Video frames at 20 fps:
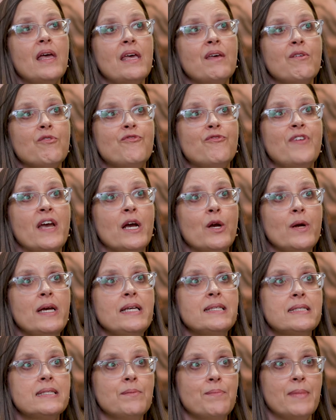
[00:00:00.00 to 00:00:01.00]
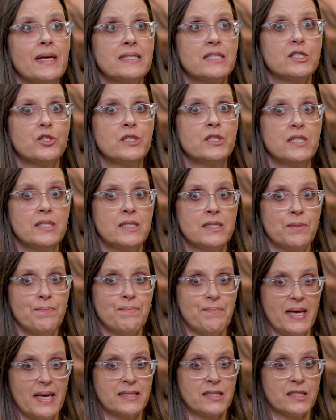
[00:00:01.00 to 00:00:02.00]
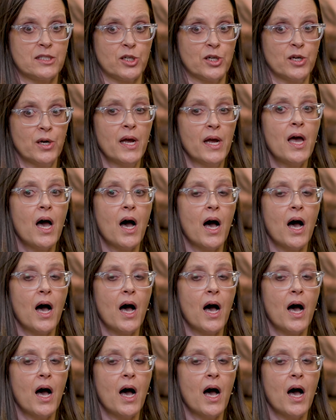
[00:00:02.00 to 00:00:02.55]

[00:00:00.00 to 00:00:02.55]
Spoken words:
It varies semester to semester.